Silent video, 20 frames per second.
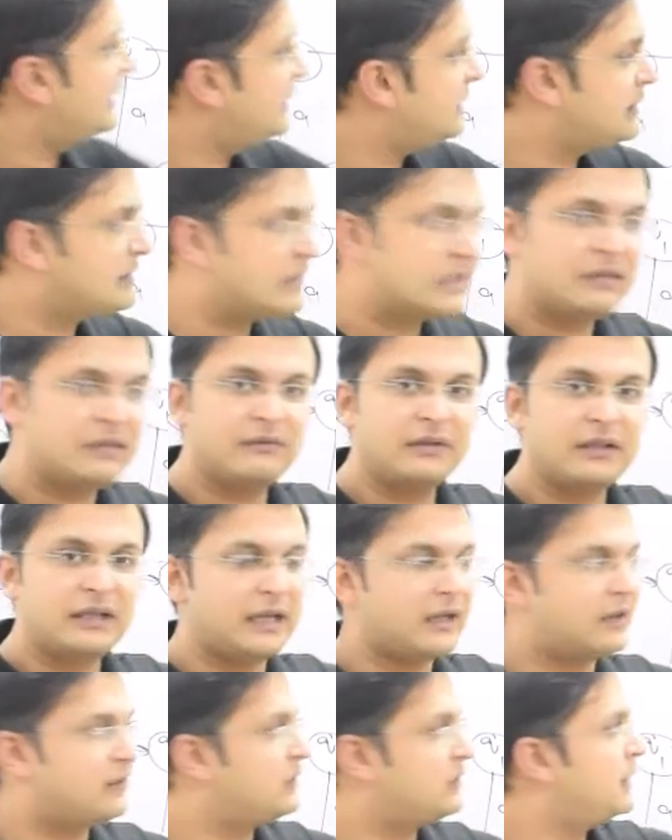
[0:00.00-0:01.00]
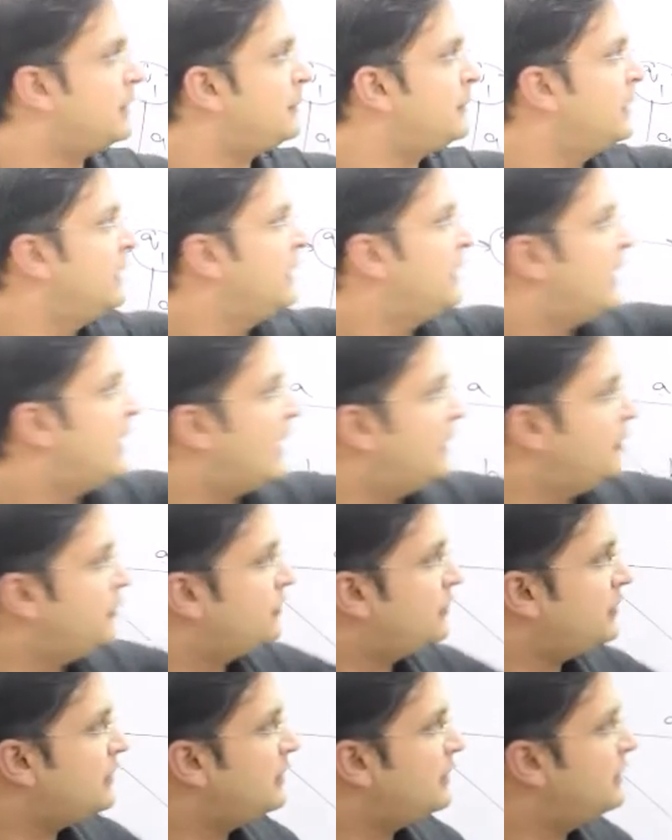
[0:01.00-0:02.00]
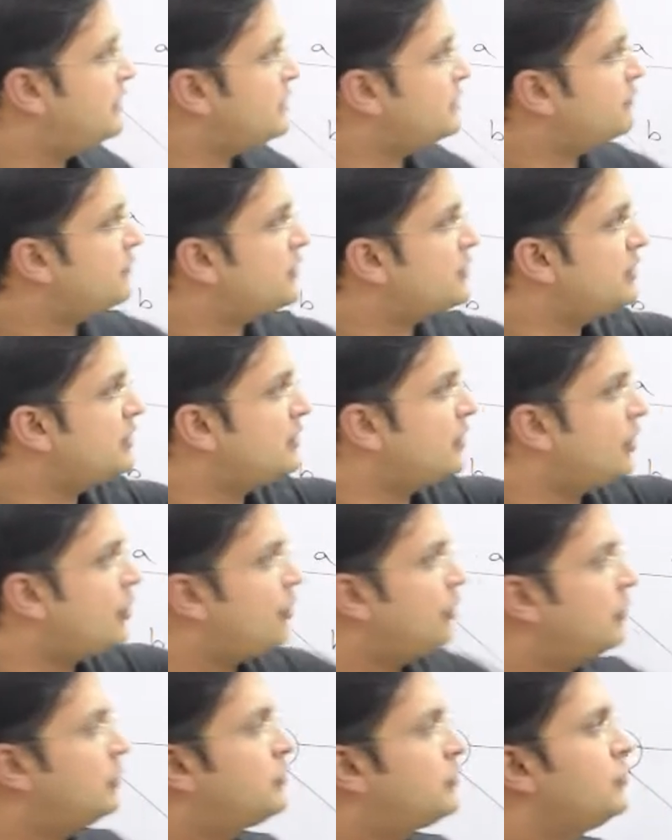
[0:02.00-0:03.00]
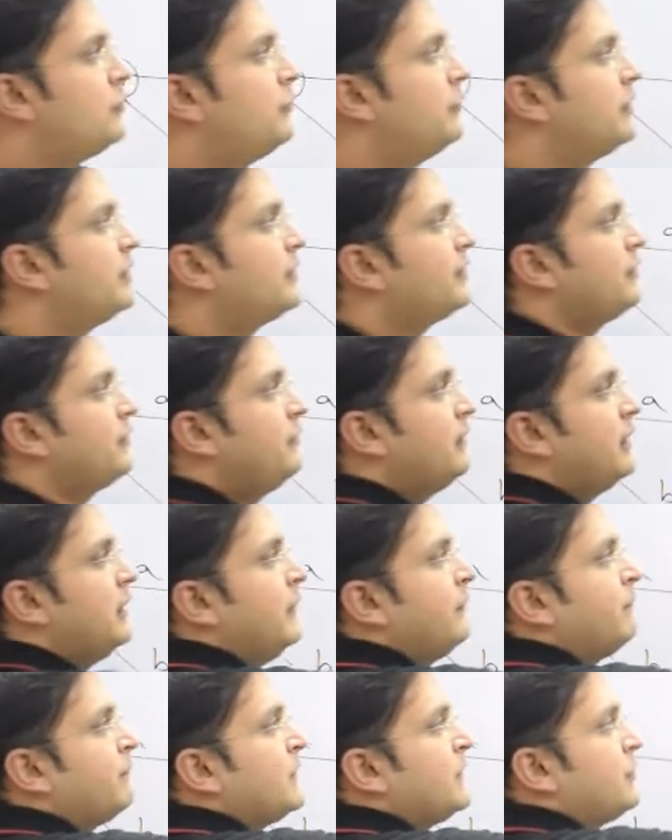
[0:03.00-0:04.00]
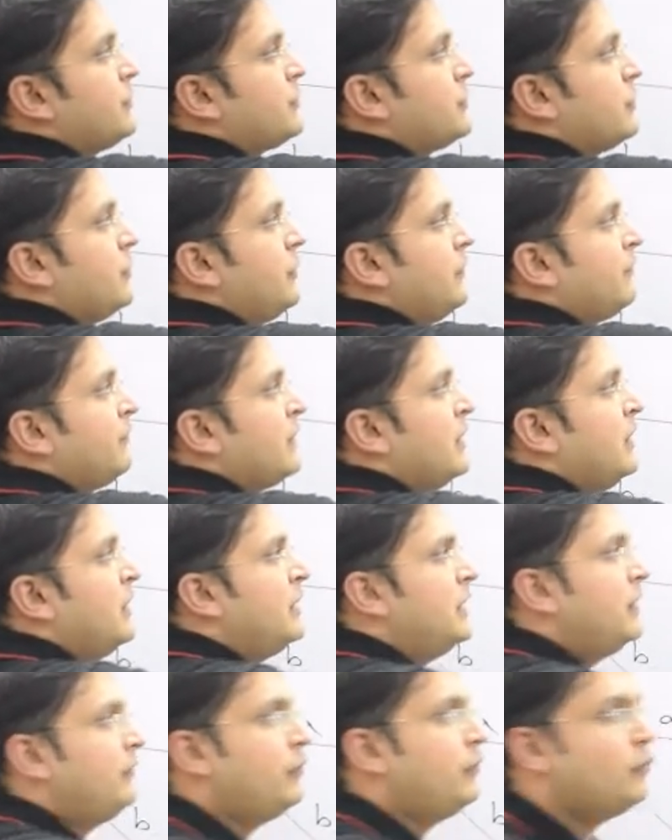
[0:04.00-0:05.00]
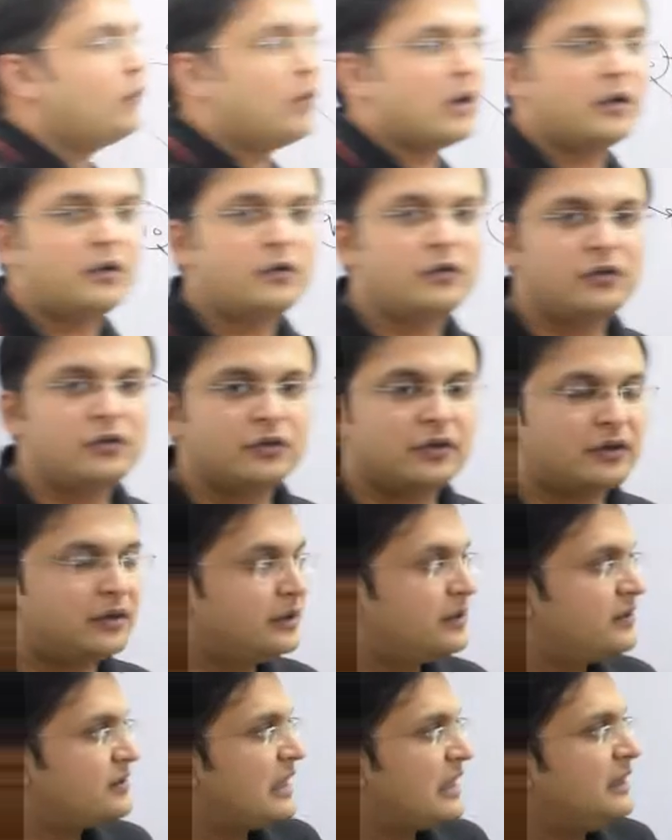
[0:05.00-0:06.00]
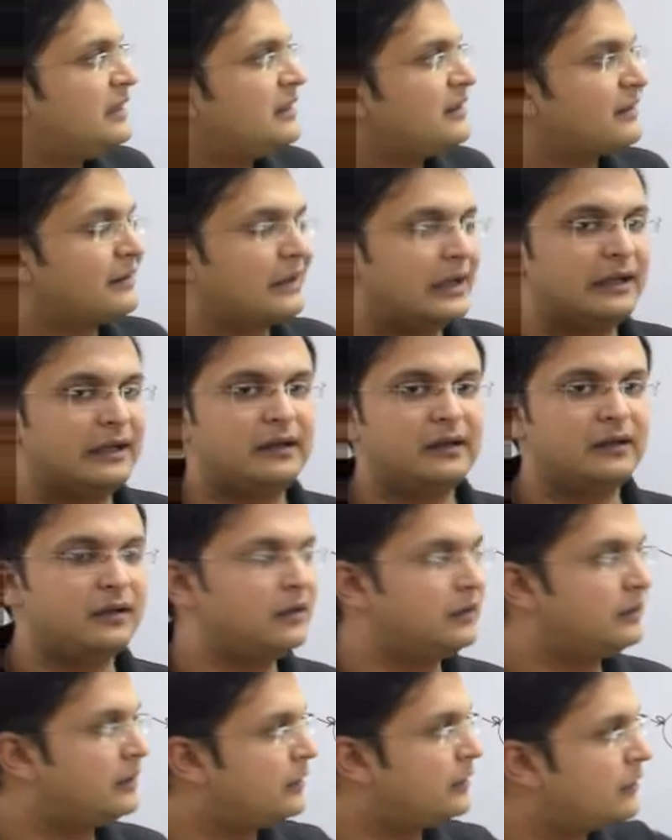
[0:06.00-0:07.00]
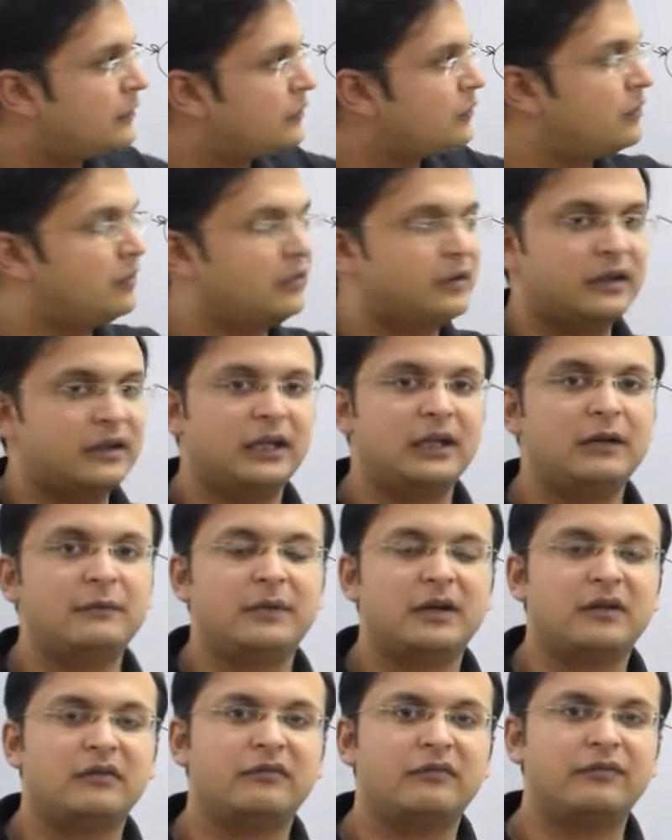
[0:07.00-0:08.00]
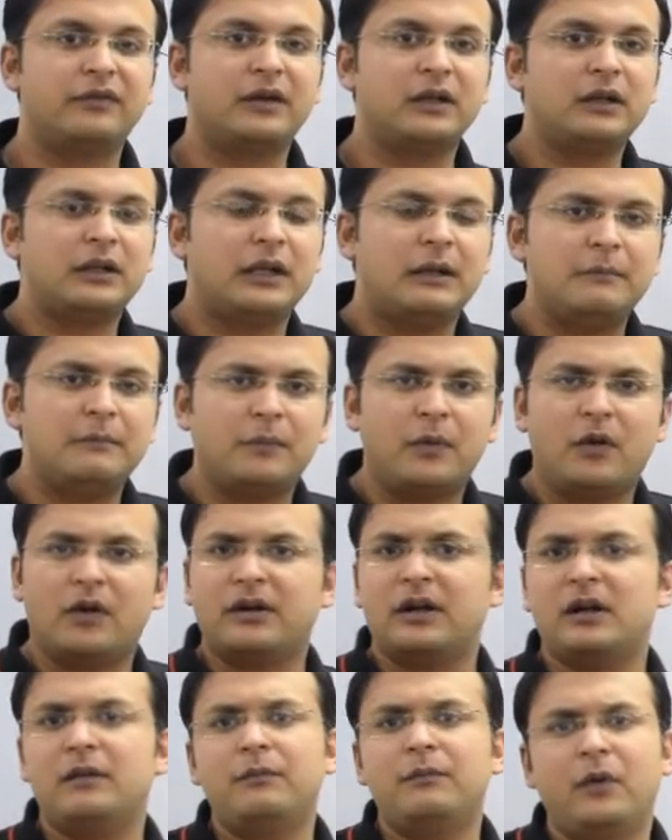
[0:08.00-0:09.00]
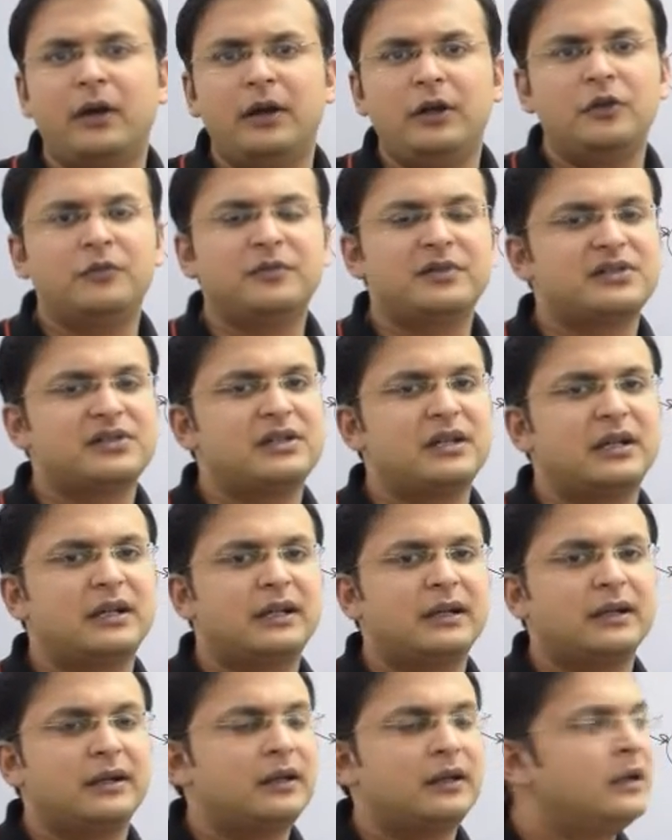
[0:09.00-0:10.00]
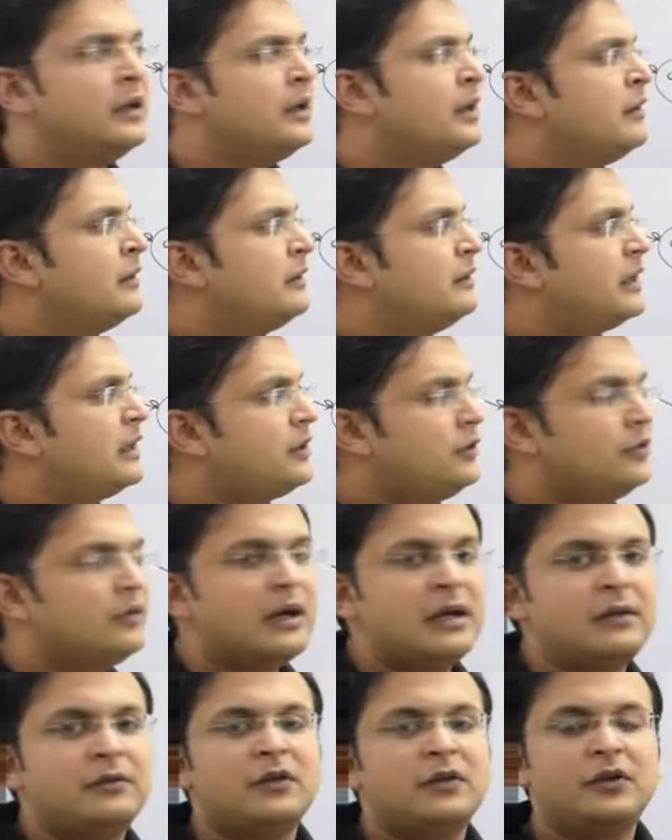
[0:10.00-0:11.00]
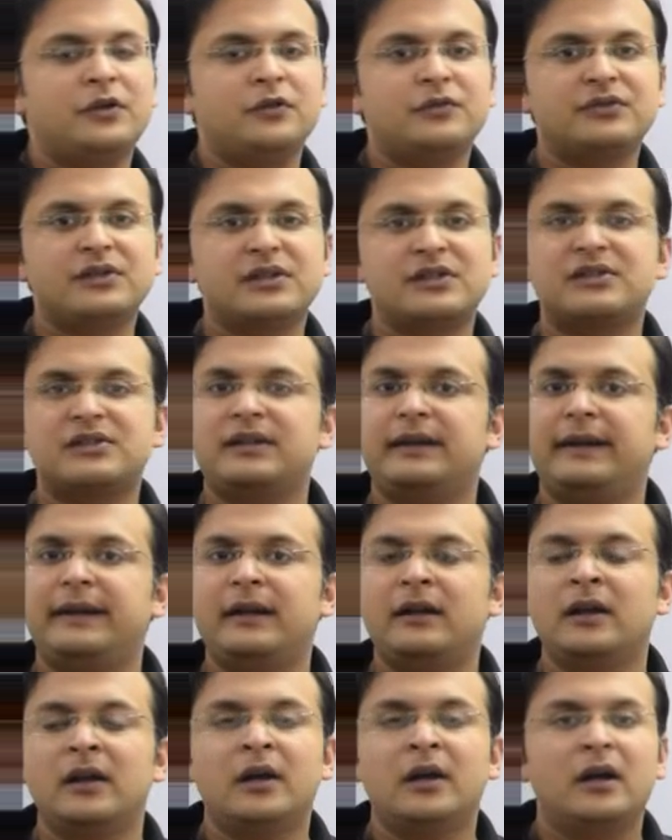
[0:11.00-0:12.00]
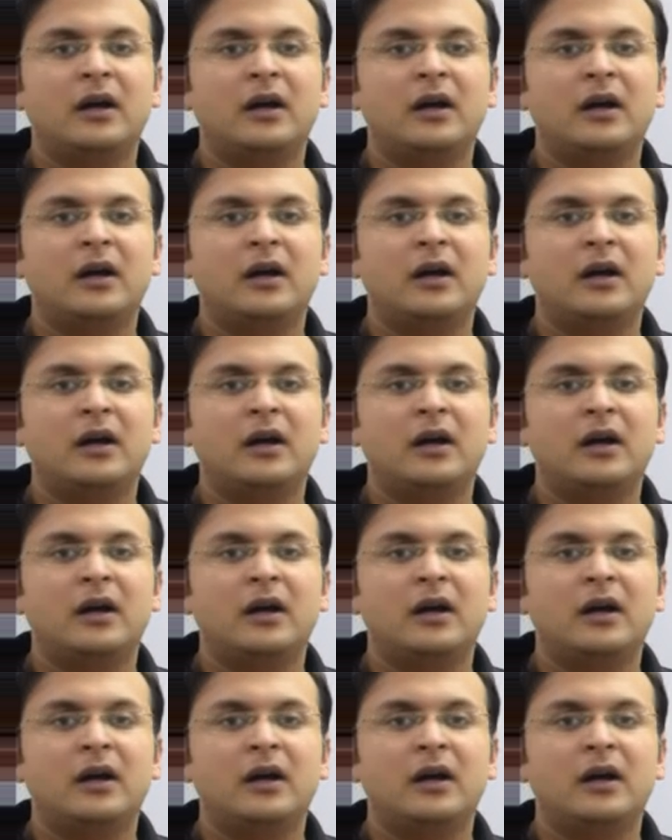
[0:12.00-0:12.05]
then 7 except, and you see this machine also works well. So if you want to design a cycle, that is okay, but one important point you must take care that you cannot use a state